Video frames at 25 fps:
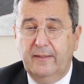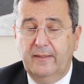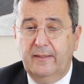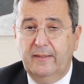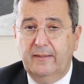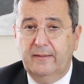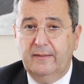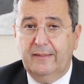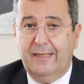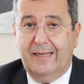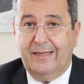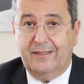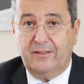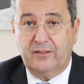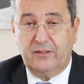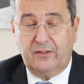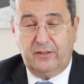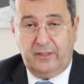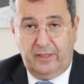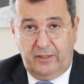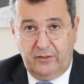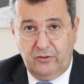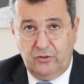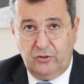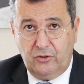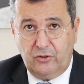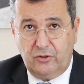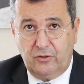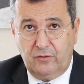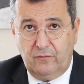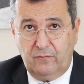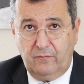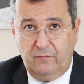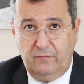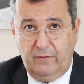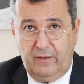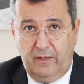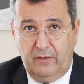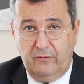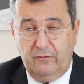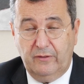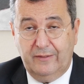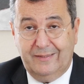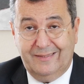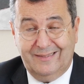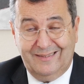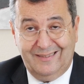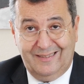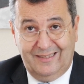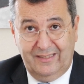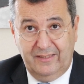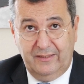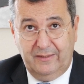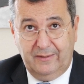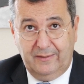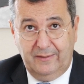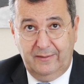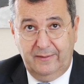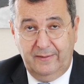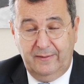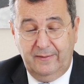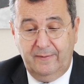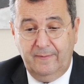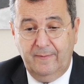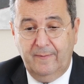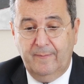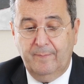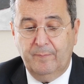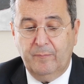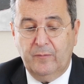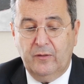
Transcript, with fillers: in extension very tightly